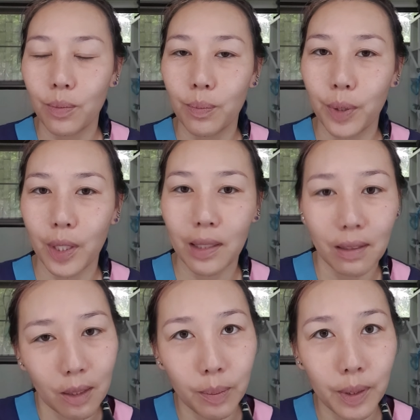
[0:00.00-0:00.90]
putting a
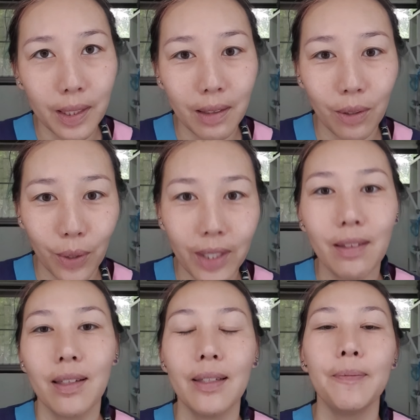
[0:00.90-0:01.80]
little bit of oil
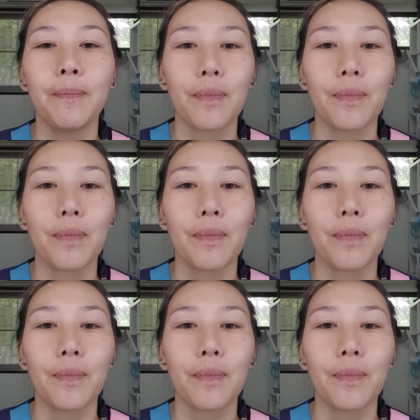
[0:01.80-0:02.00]
on.